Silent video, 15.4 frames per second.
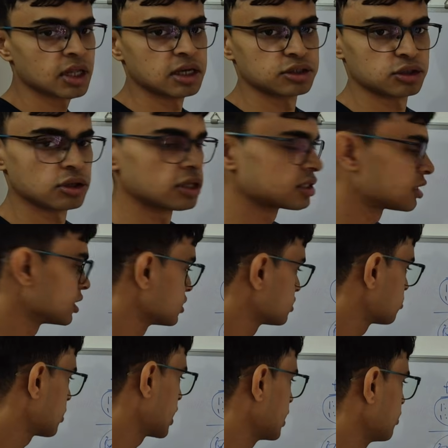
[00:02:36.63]
So this
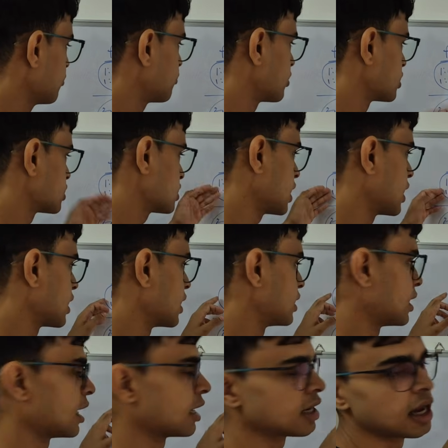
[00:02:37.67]
is my first
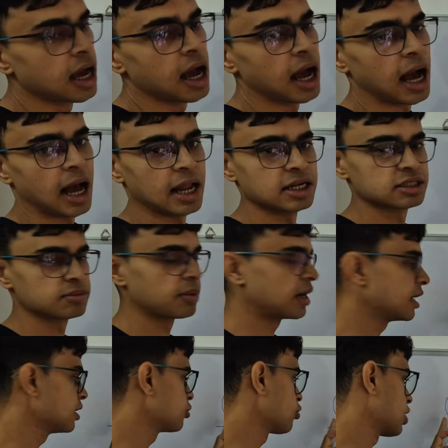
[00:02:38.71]
target, that I'll
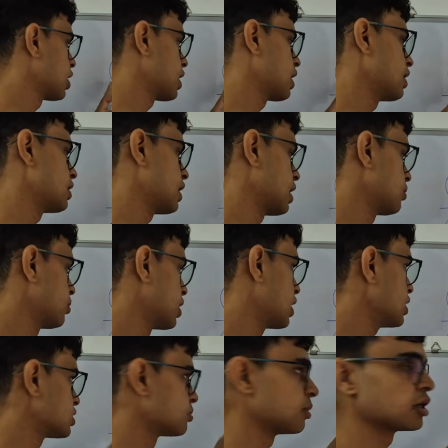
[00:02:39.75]
spend 1 hour 10
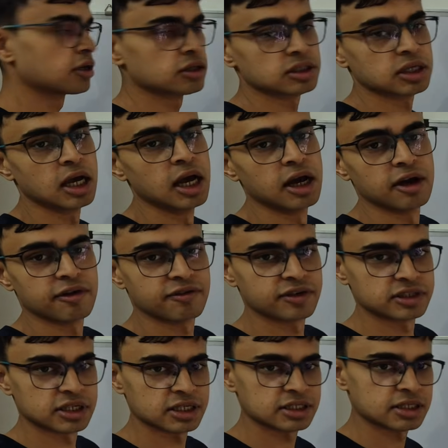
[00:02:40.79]
minutes, because
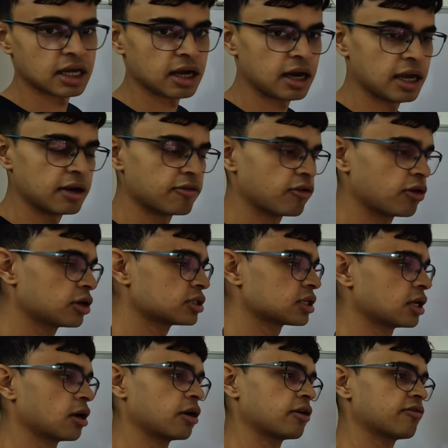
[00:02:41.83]
physics involves
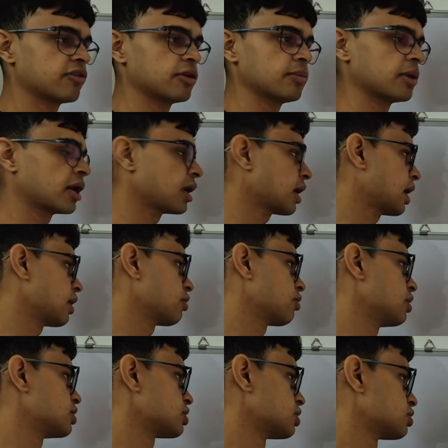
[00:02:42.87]
a lot of numerical
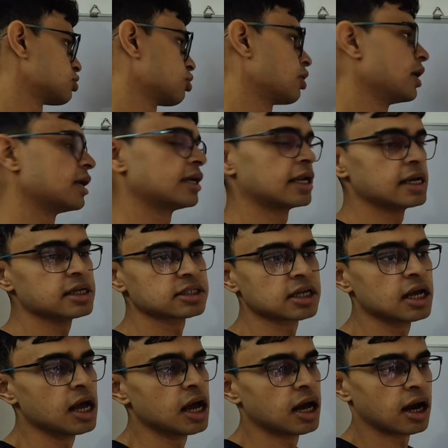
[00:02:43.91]
calculation, so it takes
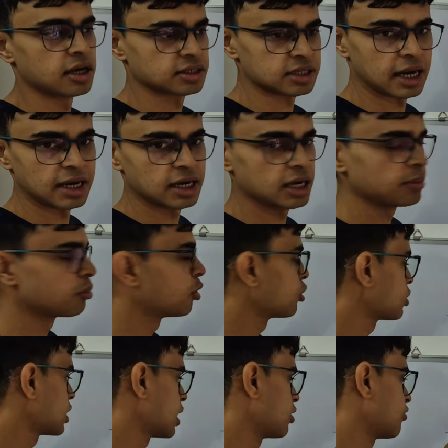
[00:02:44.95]
slightly
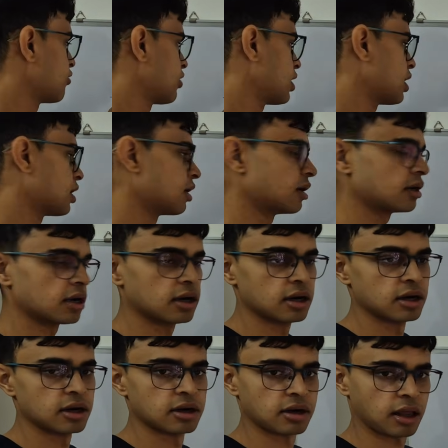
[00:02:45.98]
more than 1
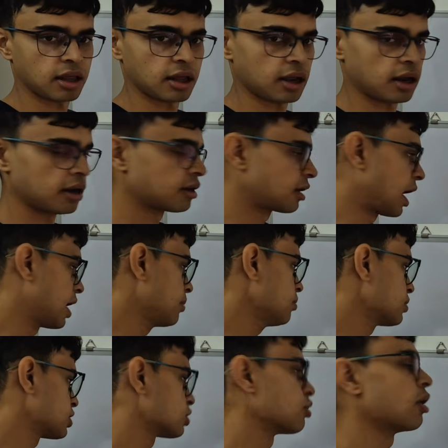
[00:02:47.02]
hour
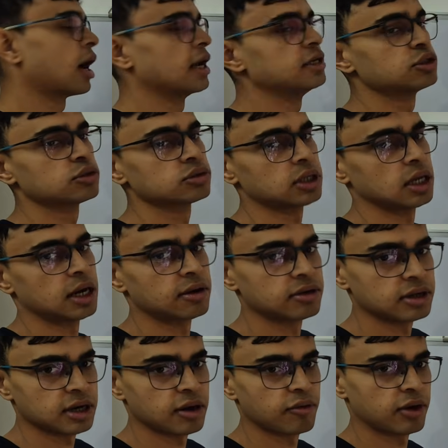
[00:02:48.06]
time. So I choose
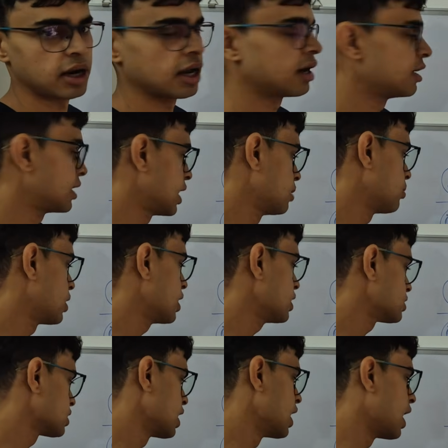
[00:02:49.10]
around 1 hour 10
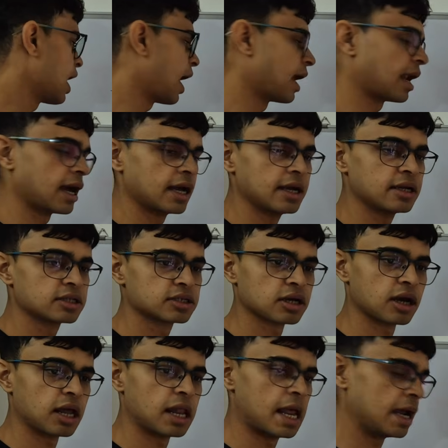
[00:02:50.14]
minutes and I
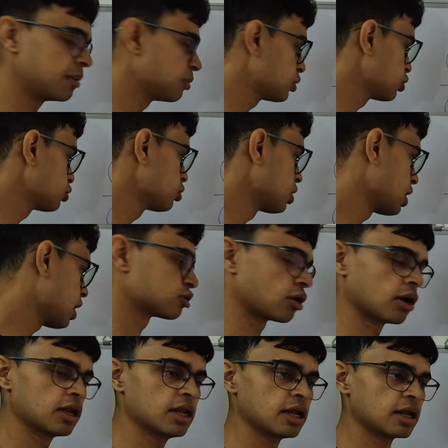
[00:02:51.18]
aim to
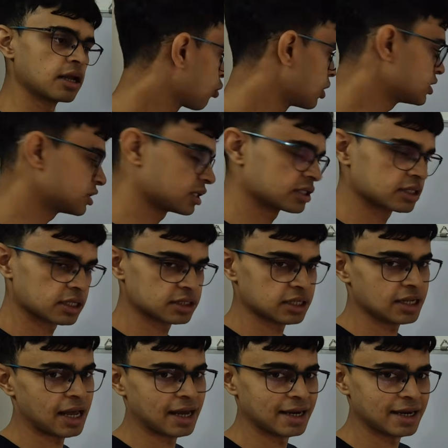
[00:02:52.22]
solve questions such
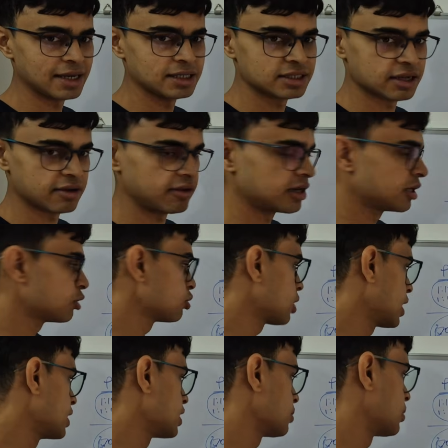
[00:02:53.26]
that I get 70 to
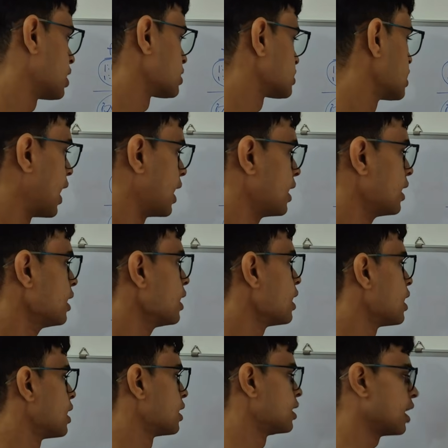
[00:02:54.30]
90 marks. And
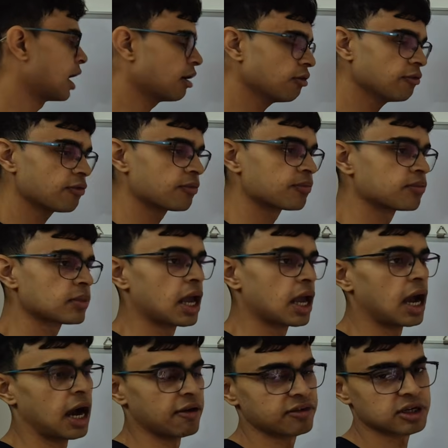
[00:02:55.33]
now
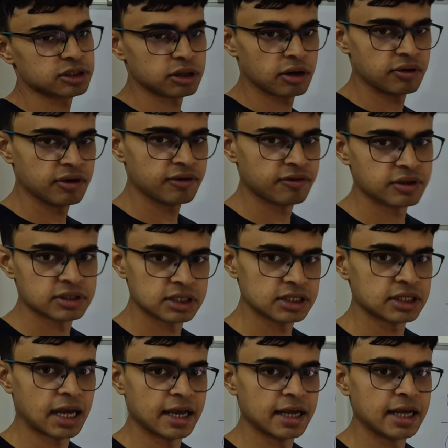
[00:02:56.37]
after solving
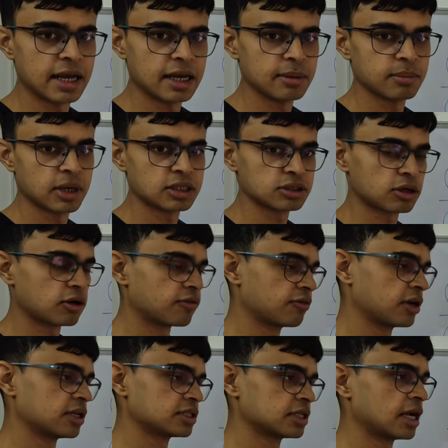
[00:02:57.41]
physics, I gain much
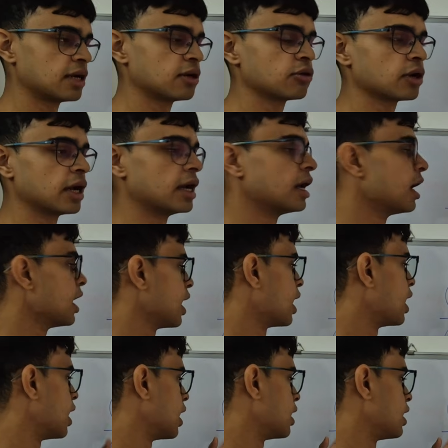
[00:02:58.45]
confidence that okay,
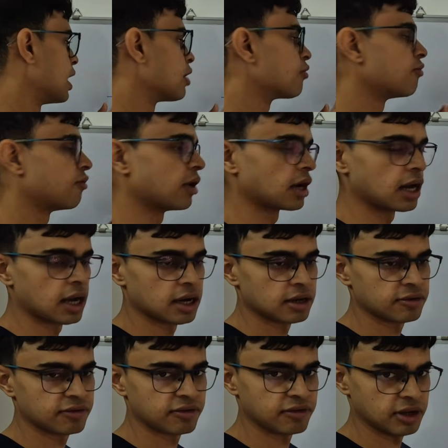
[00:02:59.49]
1
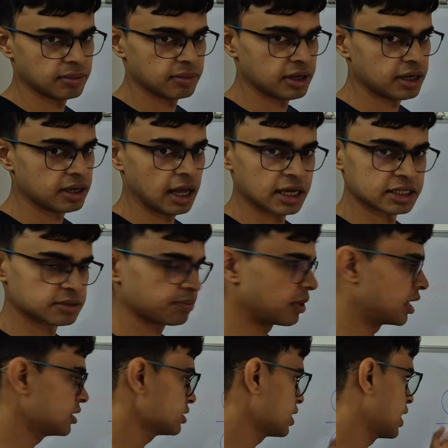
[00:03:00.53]
hour 15 minutes has
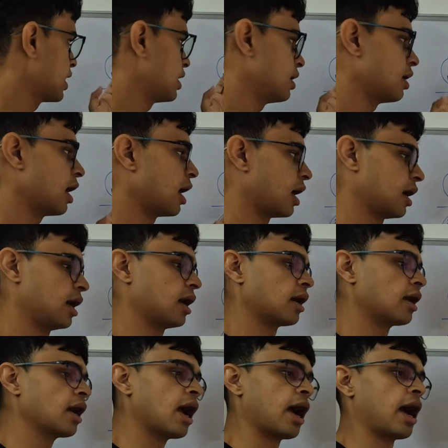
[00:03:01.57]
passed and
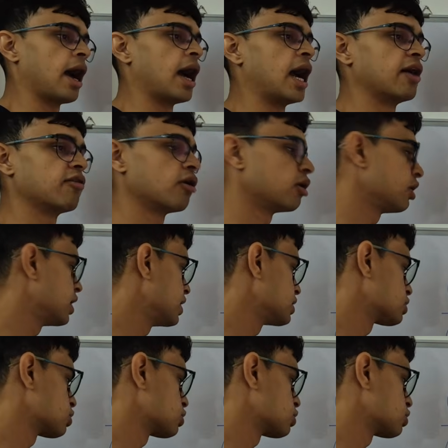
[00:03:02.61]
I have already